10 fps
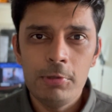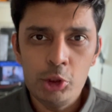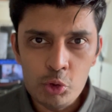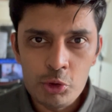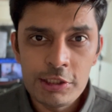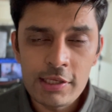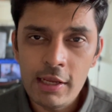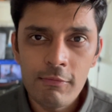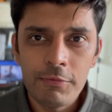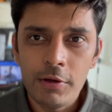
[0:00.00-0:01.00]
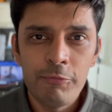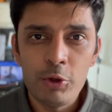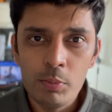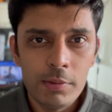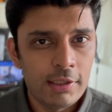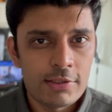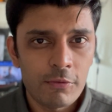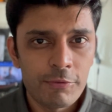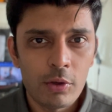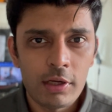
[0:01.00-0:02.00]
You save a few minutes
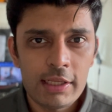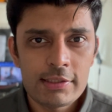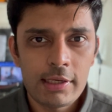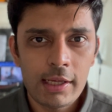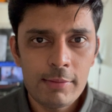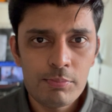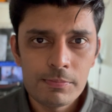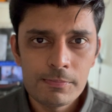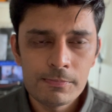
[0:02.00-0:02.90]
of your race time